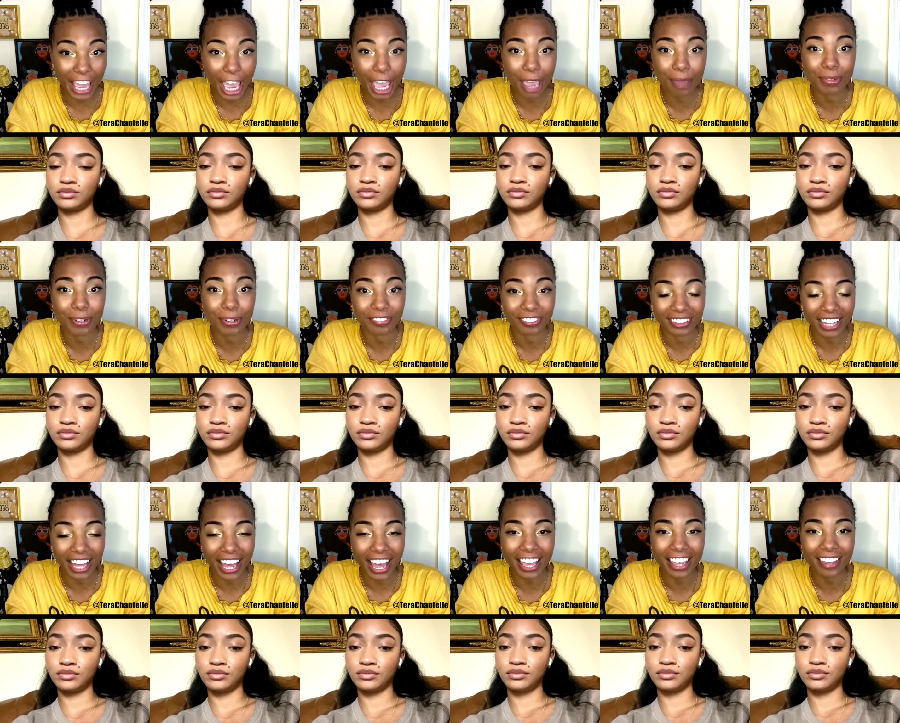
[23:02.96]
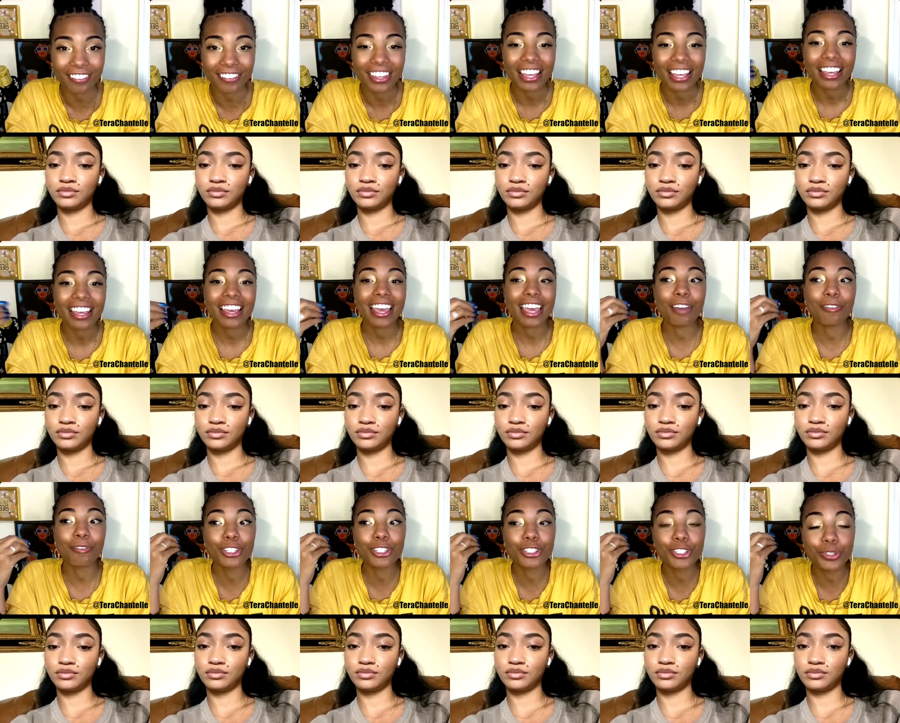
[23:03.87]
Speaker 1: of life, and once you
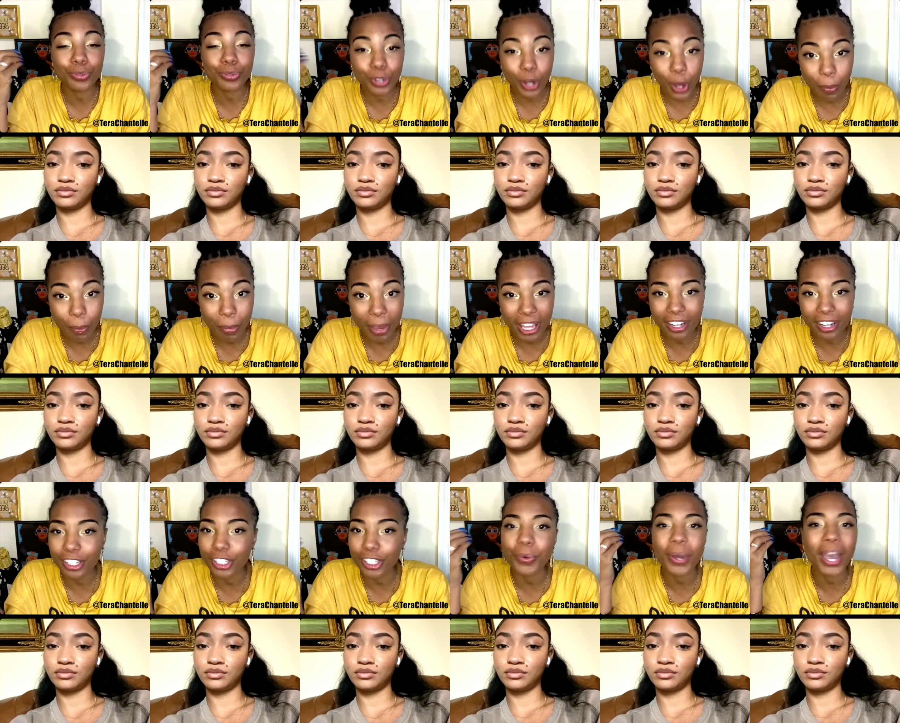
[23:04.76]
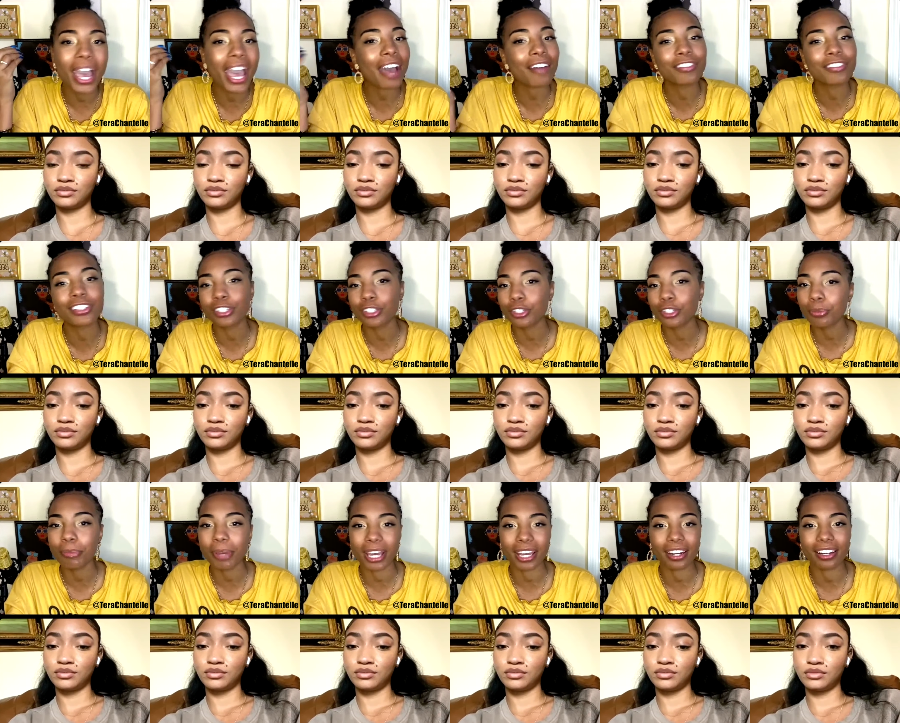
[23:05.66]
know better, you have to do
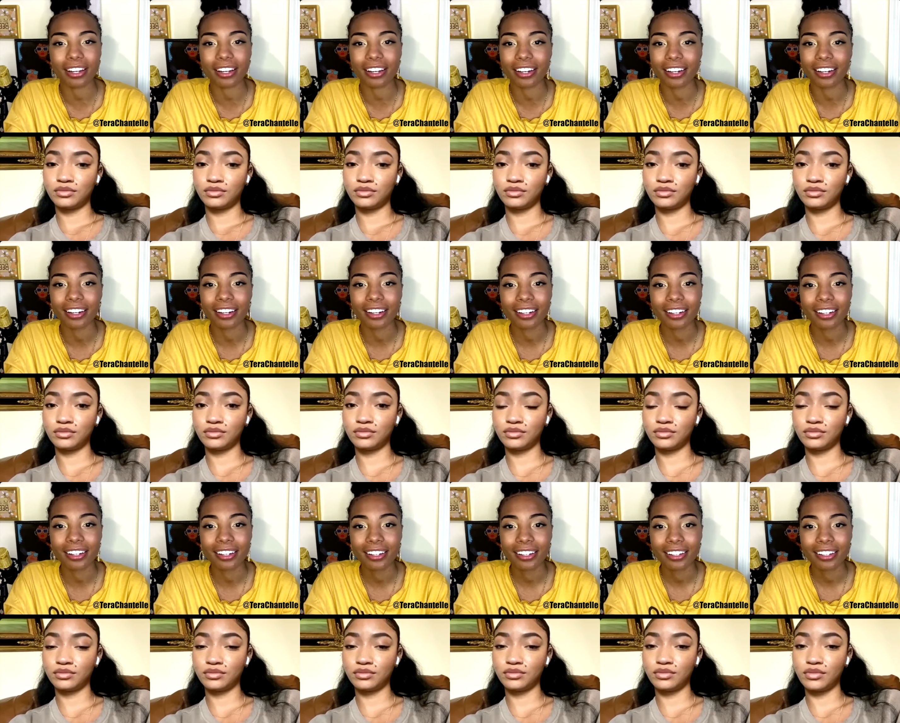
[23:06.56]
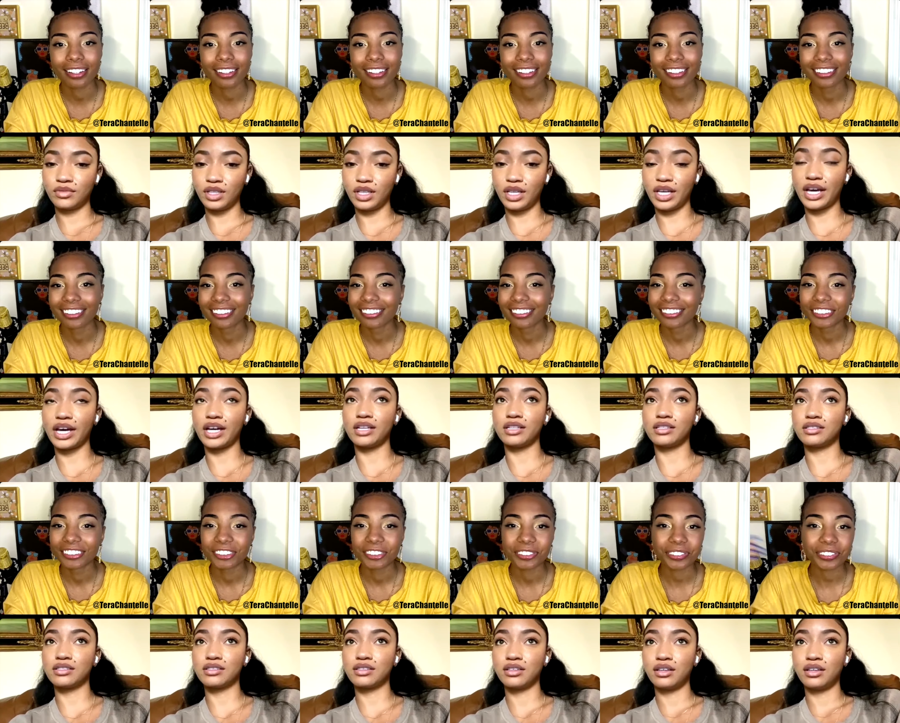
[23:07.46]
better.
Speaker 2: Yes.
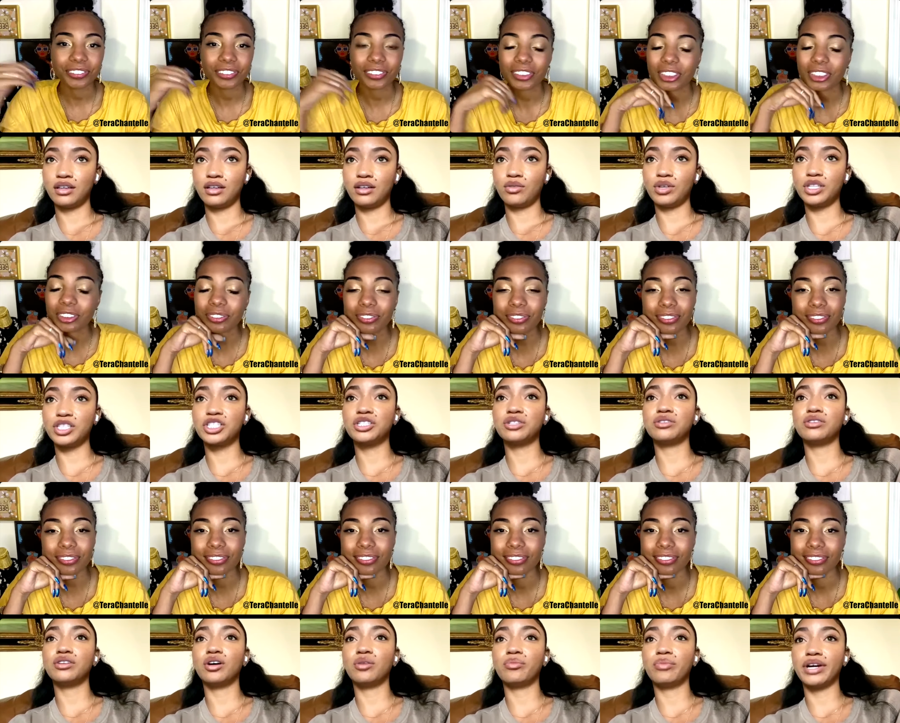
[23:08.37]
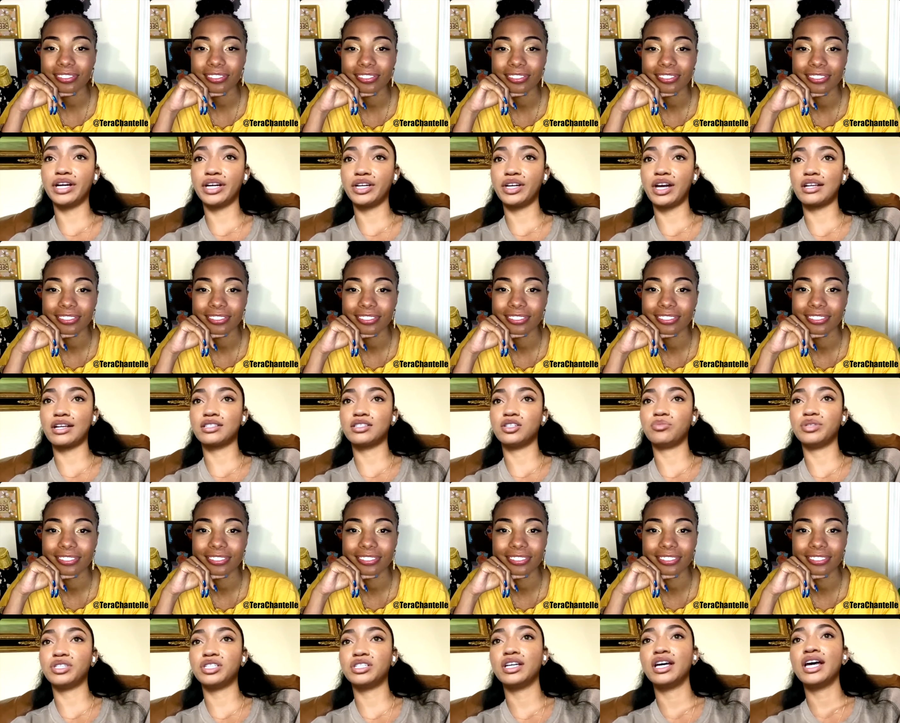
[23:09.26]
Once you know better, you have to do. But it,
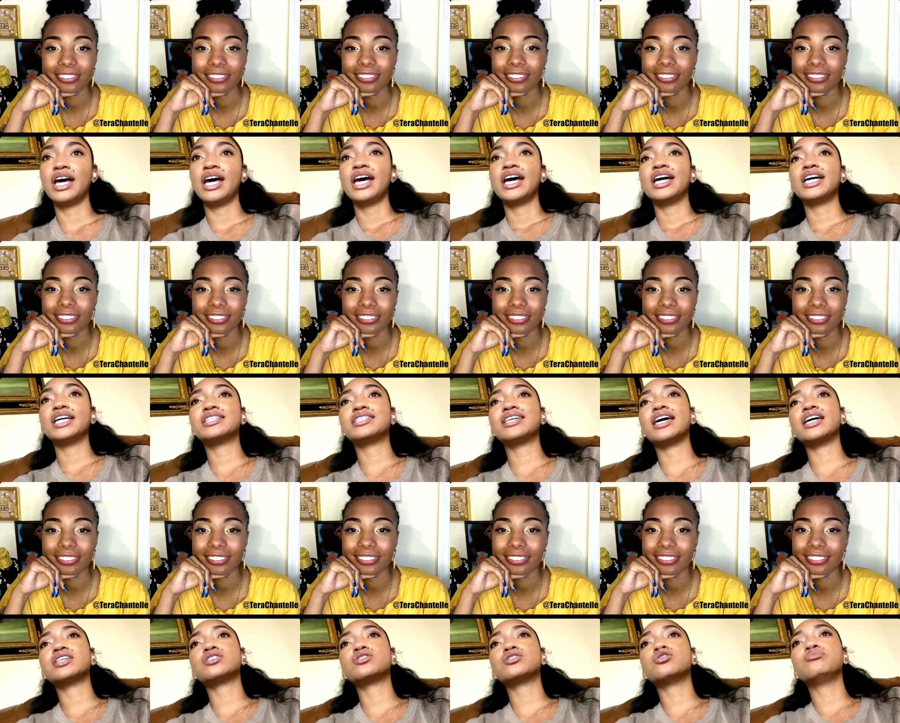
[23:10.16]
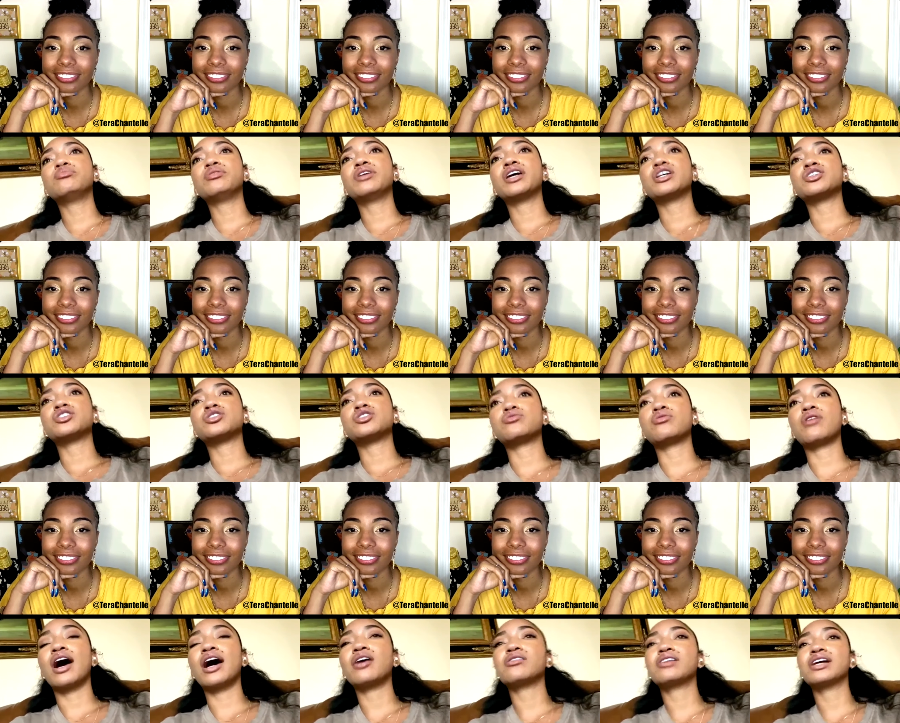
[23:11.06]
it takes you being strong. I don't like
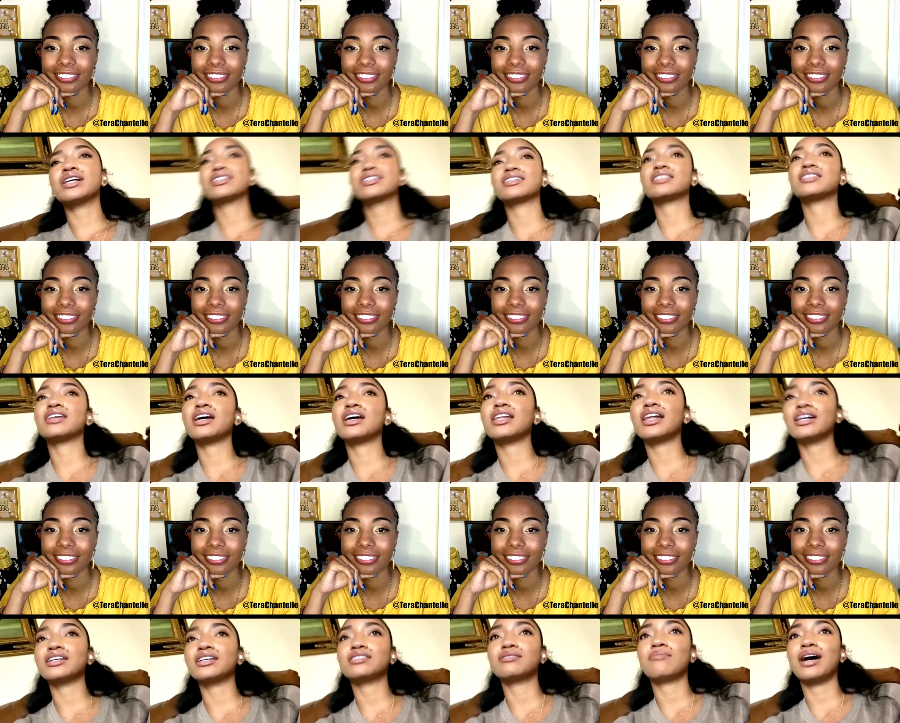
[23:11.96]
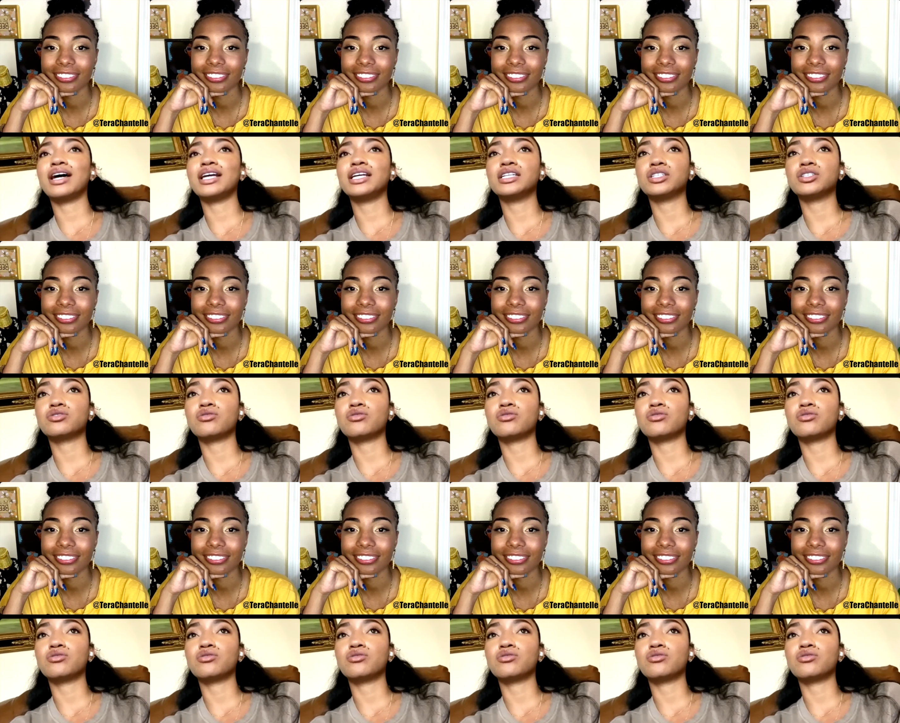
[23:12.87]
to say like somebody is strong